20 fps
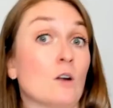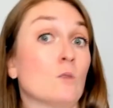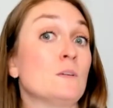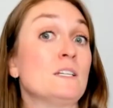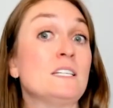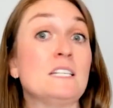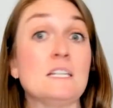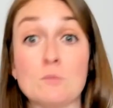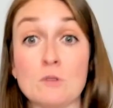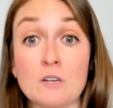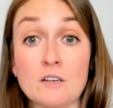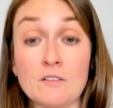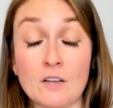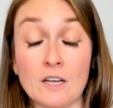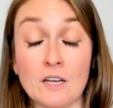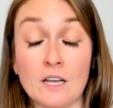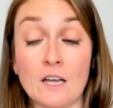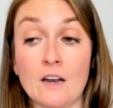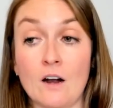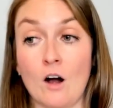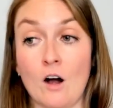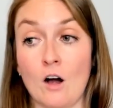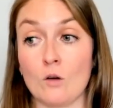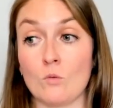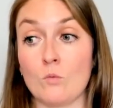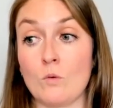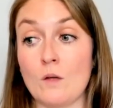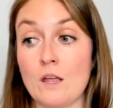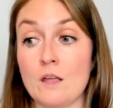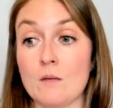Are we debriefing it? Are
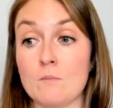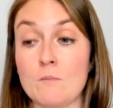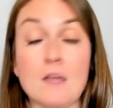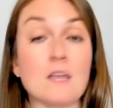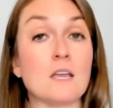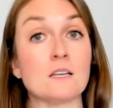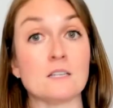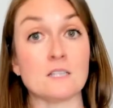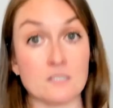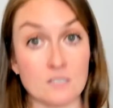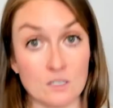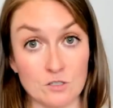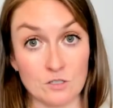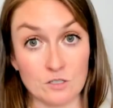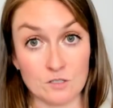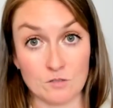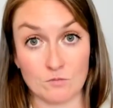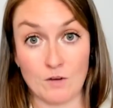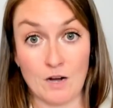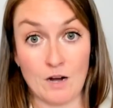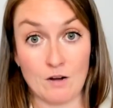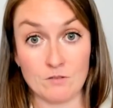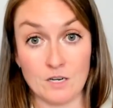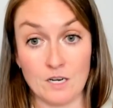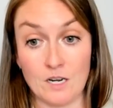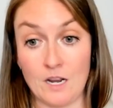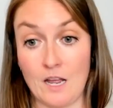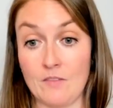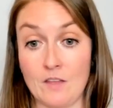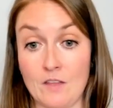we making decisions around
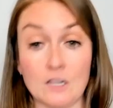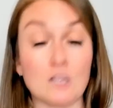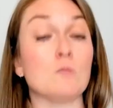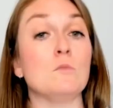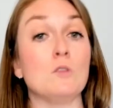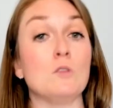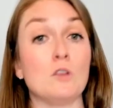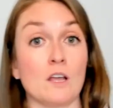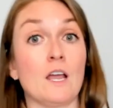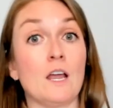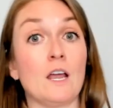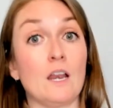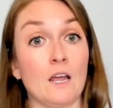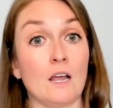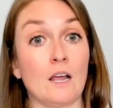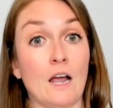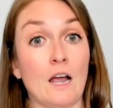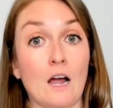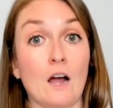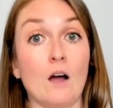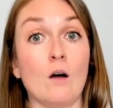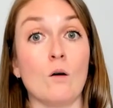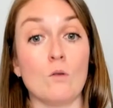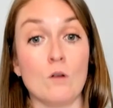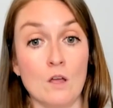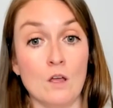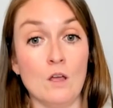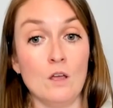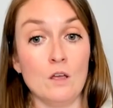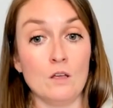it? And then communicating how,
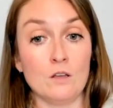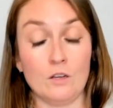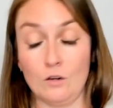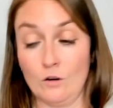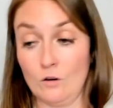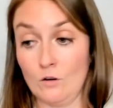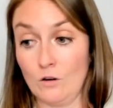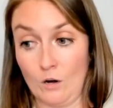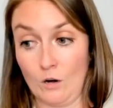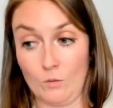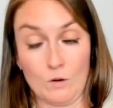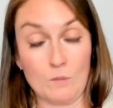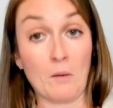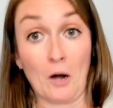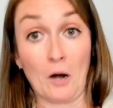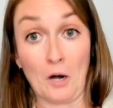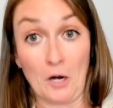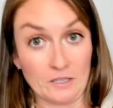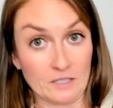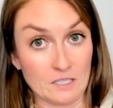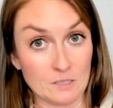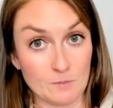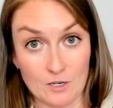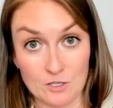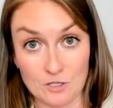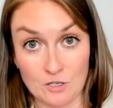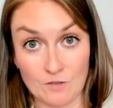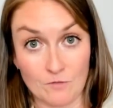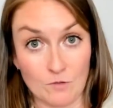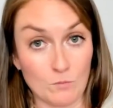are we barring this
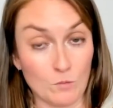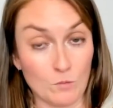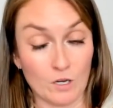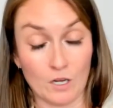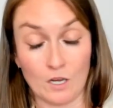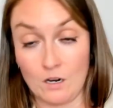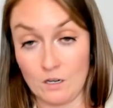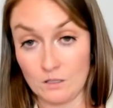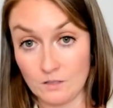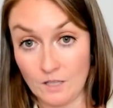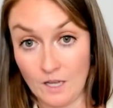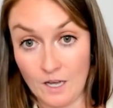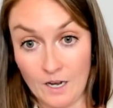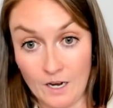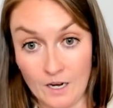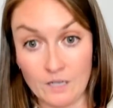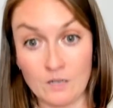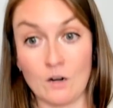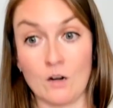patient from booking online?